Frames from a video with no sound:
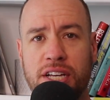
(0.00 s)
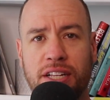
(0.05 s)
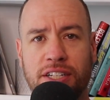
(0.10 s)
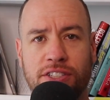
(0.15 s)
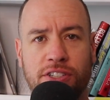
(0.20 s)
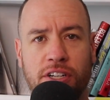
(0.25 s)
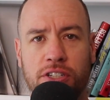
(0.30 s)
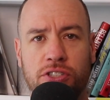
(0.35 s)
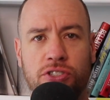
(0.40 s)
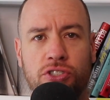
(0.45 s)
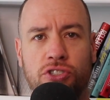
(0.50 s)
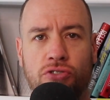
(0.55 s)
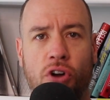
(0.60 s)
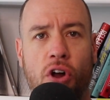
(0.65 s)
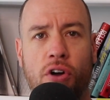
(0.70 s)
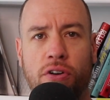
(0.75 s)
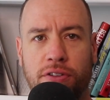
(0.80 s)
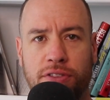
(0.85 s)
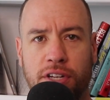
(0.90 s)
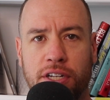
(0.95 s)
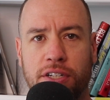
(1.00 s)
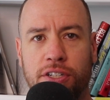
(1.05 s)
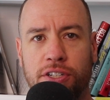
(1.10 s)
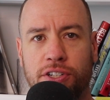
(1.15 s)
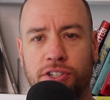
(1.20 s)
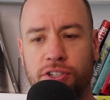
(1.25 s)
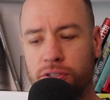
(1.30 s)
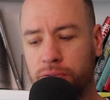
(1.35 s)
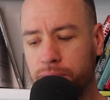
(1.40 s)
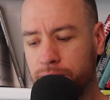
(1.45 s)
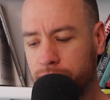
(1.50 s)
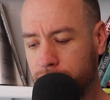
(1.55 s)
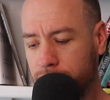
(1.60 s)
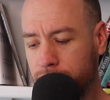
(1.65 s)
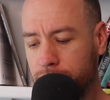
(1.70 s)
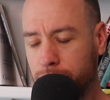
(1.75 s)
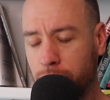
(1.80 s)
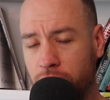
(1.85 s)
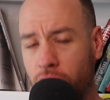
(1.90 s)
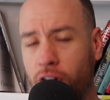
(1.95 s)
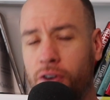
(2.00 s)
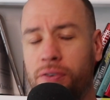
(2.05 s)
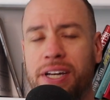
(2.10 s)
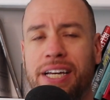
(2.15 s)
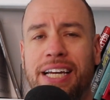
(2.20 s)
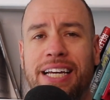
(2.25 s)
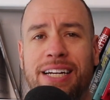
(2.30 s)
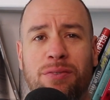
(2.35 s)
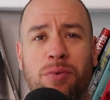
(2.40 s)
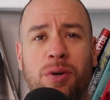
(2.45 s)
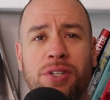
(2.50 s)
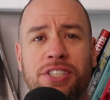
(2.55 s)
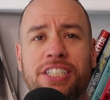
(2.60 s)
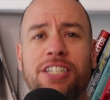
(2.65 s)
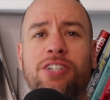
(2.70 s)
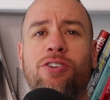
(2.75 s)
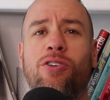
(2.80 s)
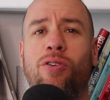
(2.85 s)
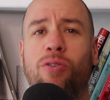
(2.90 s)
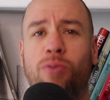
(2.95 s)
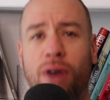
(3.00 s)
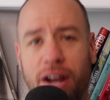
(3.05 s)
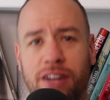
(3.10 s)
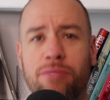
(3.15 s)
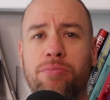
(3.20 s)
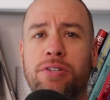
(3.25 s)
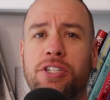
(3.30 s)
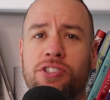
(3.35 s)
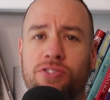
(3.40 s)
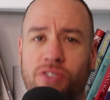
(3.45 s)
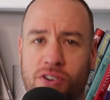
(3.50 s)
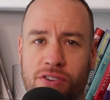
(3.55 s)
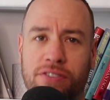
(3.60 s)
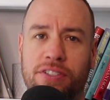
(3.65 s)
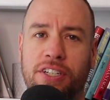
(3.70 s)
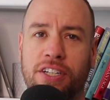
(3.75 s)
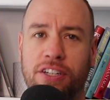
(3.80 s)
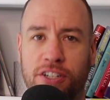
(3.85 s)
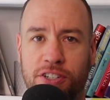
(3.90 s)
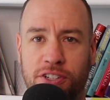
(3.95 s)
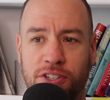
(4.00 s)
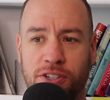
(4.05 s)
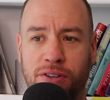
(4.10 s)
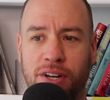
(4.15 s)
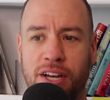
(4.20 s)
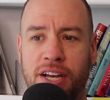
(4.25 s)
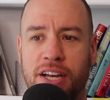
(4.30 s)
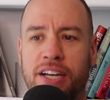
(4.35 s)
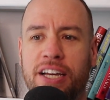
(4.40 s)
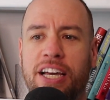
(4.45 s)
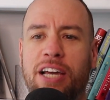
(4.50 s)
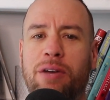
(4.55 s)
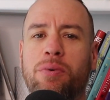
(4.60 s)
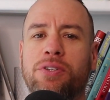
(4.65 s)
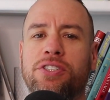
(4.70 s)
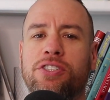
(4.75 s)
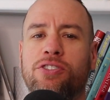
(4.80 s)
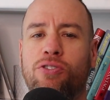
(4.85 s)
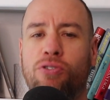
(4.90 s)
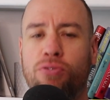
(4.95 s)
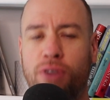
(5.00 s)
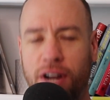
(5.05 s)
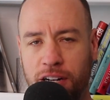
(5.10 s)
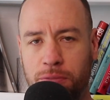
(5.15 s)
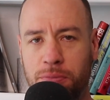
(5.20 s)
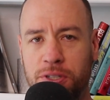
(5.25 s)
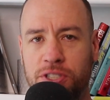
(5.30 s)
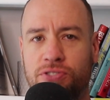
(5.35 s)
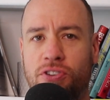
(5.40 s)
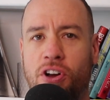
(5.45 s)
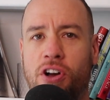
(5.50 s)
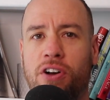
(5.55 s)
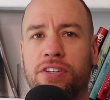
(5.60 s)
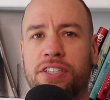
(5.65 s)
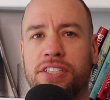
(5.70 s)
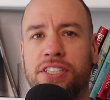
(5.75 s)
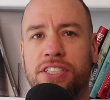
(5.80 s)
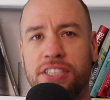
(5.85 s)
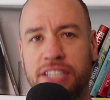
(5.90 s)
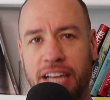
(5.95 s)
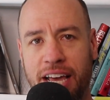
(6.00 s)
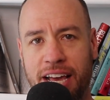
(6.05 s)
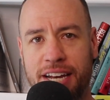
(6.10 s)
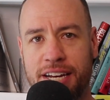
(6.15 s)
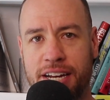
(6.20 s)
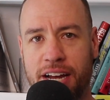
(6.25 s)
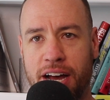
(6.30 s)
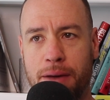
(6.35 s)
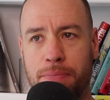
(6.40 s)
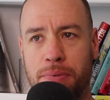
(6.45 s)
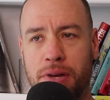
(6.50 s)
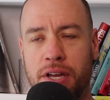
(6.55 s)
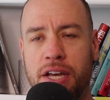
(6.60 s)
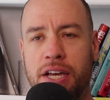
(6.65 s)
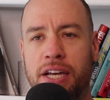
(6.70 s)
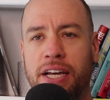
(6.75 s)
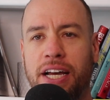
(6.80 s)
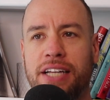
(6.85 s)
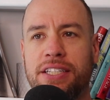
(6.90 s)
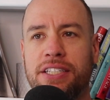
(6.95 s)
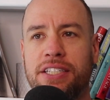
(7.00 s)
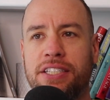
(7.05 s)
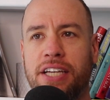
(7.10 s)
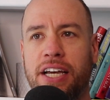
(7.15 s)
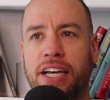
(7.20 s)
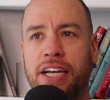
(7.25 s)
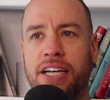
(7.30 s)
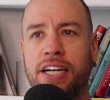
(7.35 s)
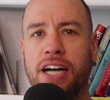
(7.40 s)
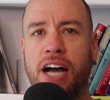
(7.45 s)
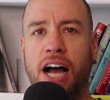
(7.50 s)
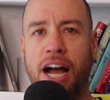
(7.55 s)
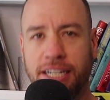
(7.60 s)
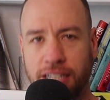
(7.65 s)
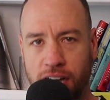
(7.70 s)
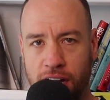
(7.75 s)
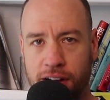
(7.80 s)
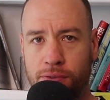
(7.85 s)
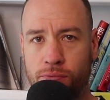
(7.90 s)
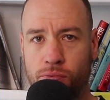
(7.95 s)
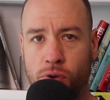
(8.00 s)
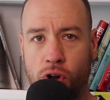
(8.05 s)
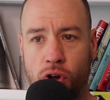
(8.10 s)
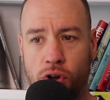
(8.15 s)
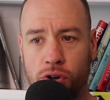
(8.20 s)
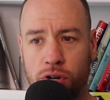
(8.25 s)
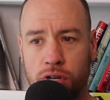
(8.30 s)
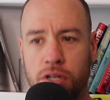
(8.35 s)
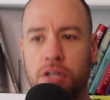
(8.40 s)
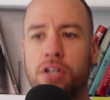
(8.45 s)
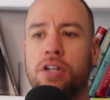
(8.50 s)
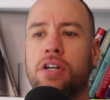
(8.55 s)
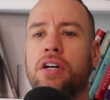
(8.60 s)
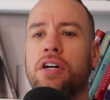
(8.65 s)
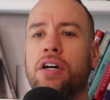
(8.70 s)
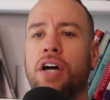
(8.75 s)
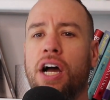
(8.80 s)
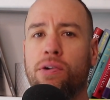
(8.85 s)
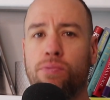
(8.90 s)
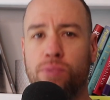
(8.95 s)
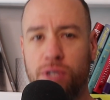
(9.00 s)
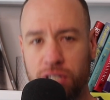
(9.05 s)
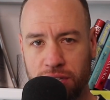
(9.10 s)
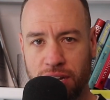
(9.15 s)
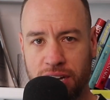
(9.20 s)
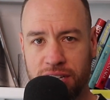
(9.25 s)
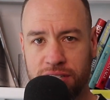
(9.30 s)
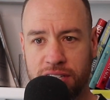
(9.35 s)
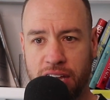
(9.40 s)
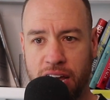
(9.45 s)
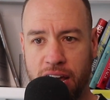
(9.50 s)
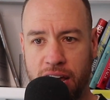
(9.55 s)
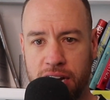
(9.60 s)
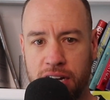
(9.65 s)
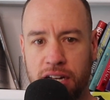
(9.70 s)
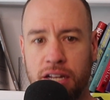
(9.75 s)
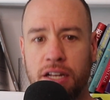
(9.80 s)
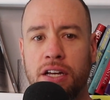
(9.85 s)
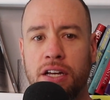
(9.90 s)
That's not a strong thing to do. But no, it was an incredibly strong thing to do. It was incredibly strong to stand up and say, I got it wrong. I realize that.